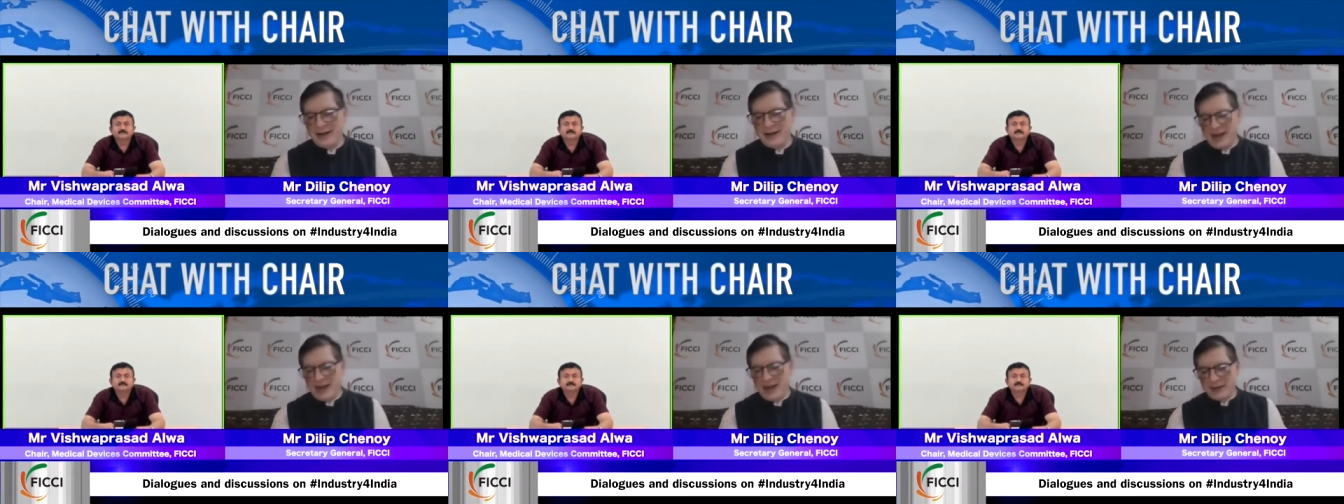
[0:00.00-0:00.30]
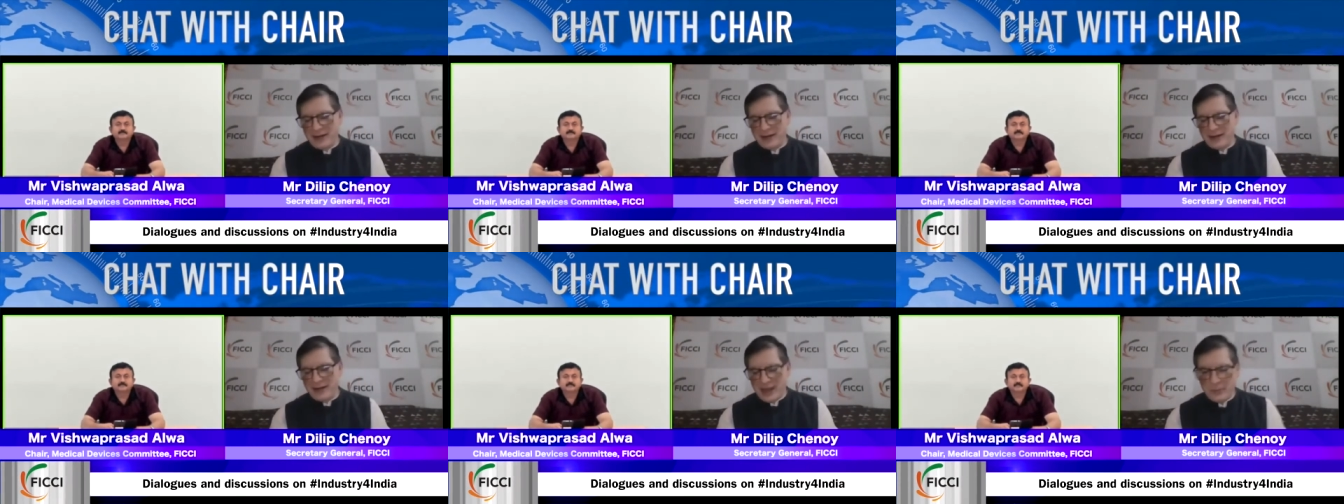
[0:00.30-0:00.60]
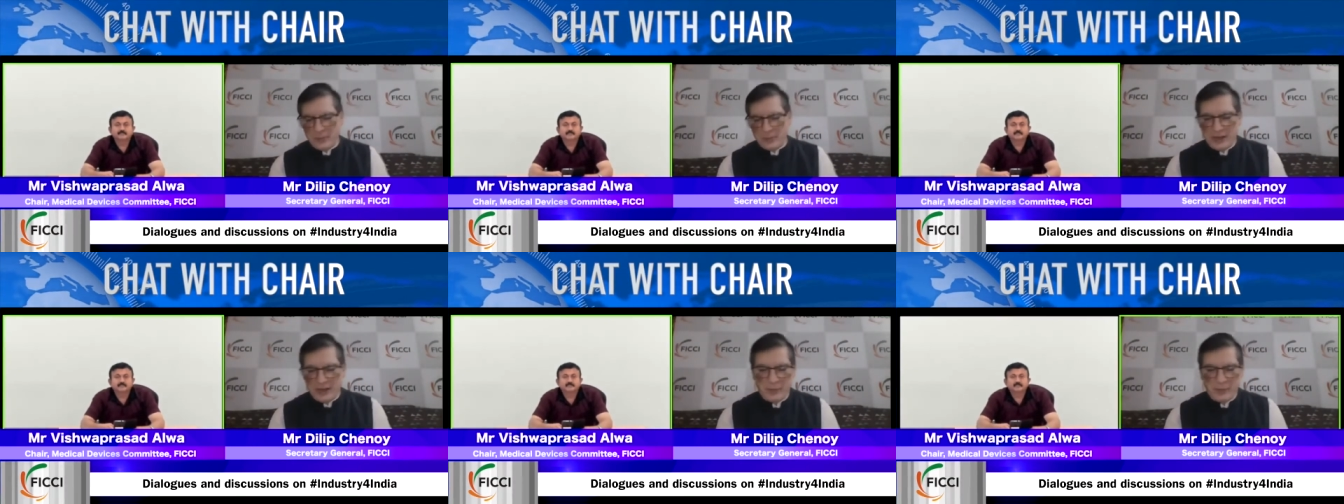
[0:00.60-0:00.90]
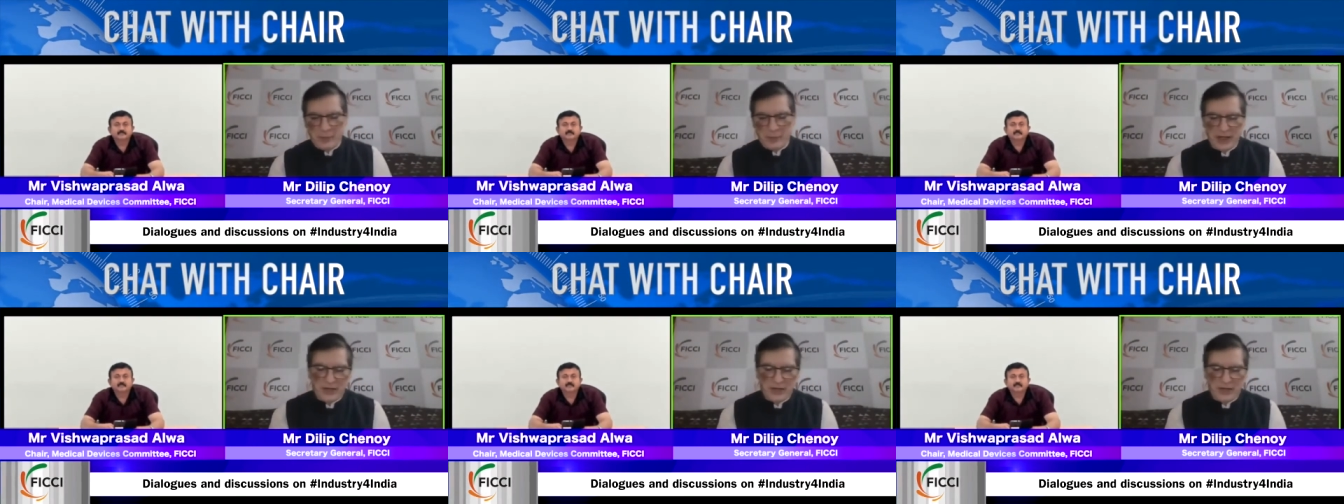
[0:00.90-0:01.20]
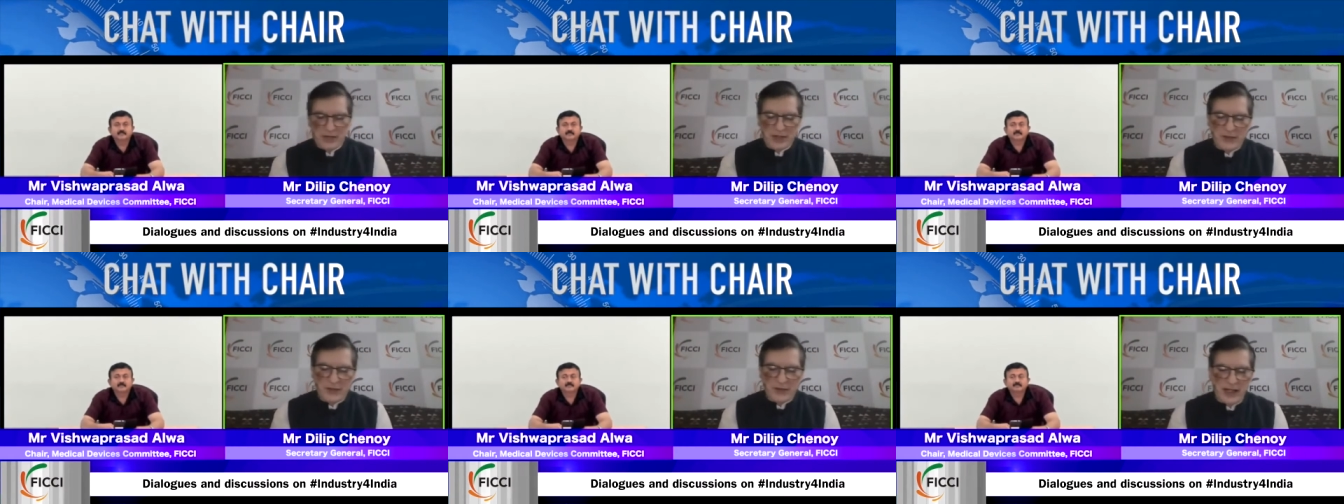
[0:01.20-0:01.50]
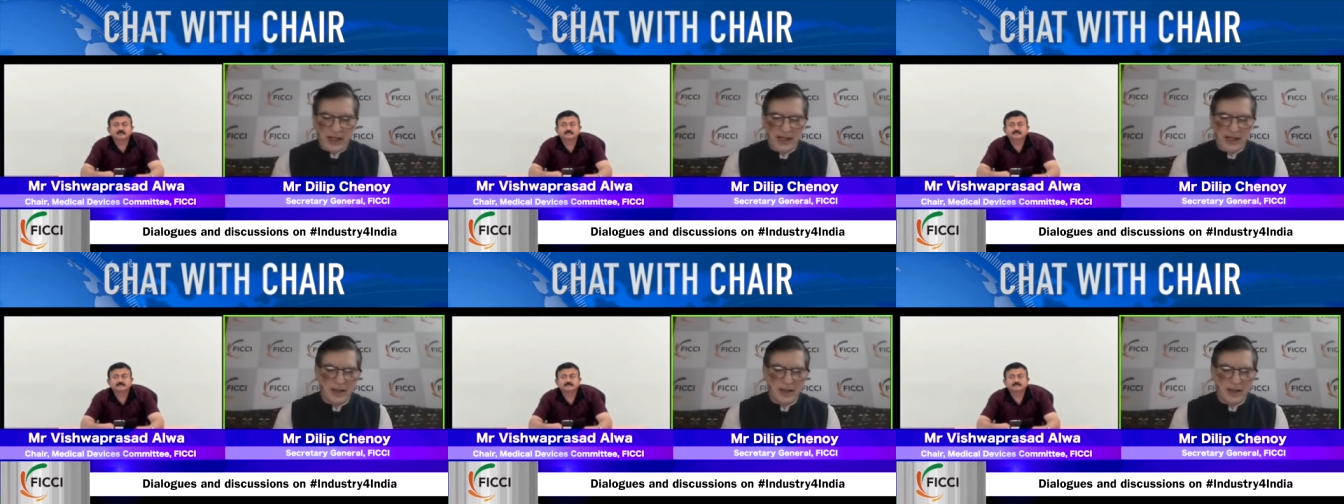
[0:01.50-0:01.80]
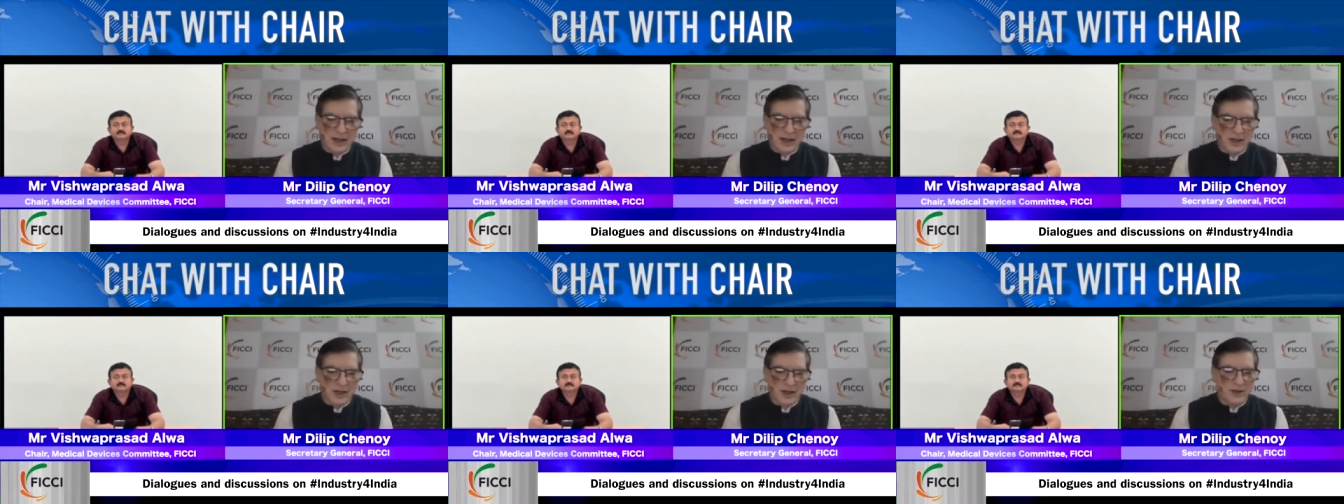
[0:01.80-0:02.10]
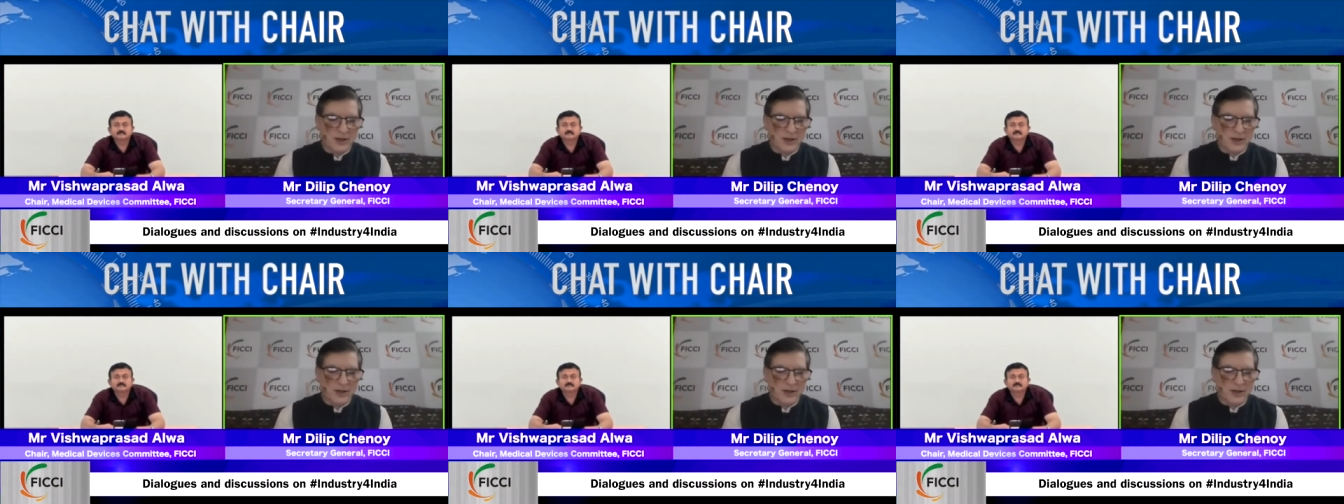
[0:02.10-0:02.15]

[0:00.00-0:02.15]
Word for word: Let, let me begin with a very uh,